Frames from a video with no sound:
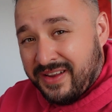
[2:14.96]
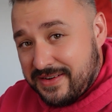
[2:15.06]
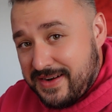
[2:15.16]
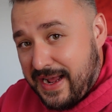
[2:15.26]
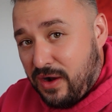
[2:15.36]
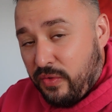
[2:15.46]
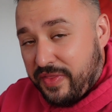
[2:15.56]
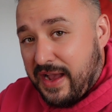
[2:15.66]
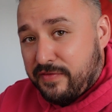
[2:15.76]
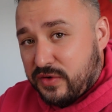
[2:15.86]
now
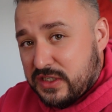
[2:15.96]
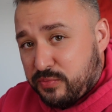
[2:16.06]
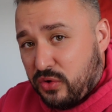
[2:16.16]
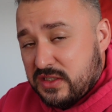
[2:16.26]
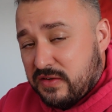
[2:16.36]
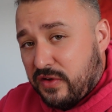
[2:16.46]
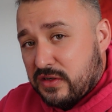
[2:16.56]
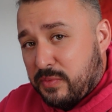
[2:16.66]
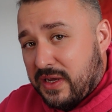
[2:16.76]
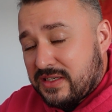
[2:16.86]
the average price of
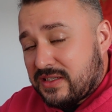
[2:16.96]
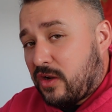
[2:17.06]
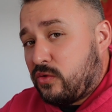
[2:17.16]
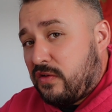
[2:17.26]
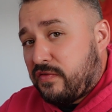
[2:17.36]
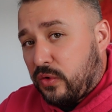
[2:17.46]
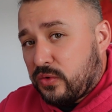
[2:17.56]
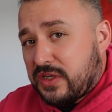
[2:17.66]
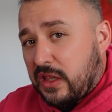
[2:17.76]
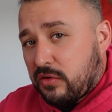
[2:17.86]
those beers is only
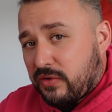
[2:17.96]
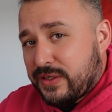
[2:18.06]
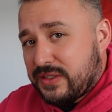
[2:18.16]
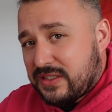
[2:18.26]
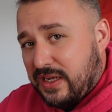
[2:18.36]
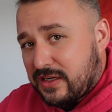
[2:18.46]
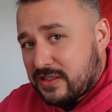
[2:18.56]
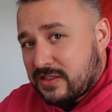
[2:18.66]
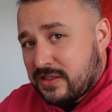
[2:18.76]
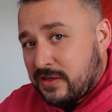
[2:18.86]
43
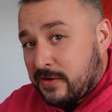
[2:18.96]
cents.